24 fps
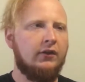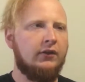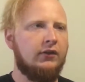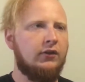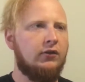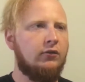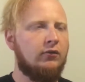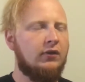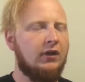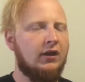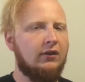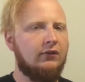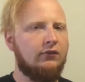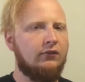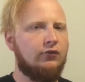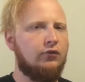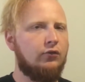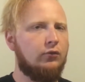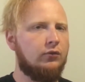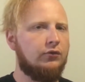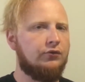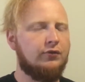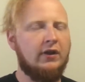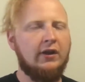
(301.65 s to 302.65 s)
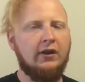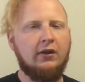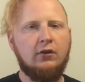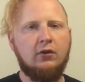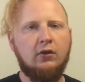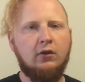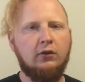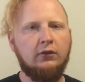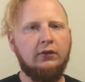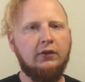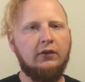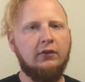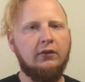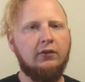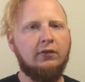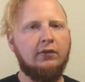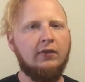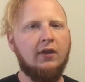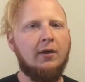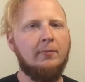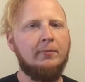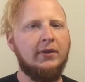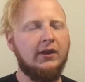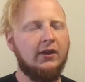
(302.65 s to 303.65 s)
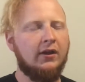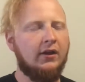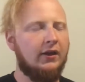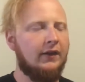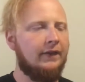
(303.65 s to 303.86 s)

you get to a track called Insomnia,